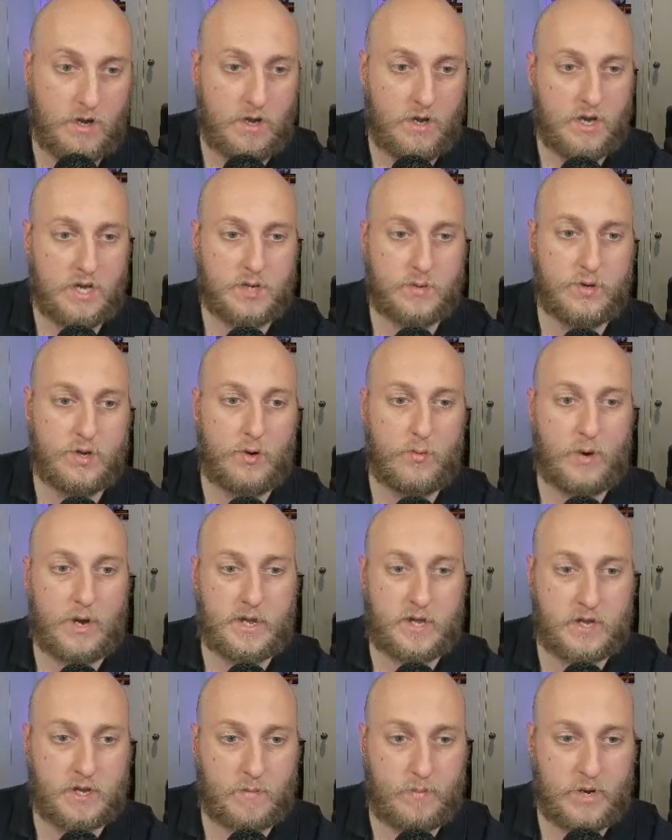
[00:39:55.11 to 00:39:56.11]
is when you
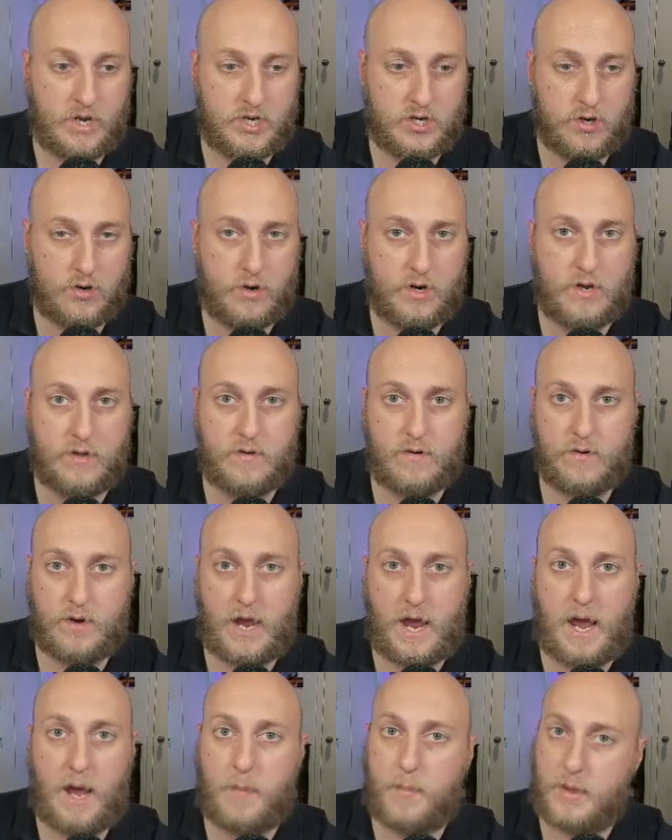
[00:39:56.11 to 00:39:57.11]
right-click a picture, another
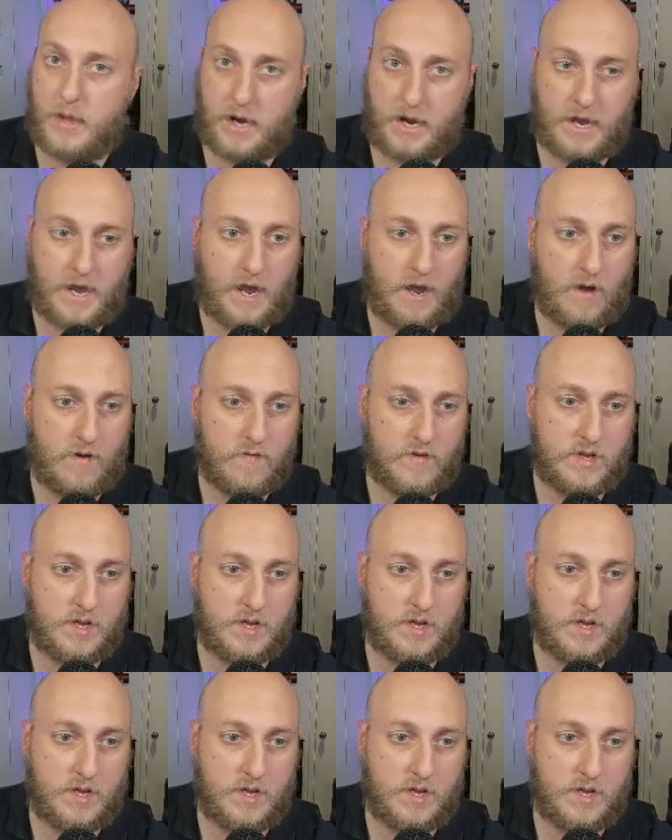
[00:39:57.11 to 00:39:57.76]
app that I have,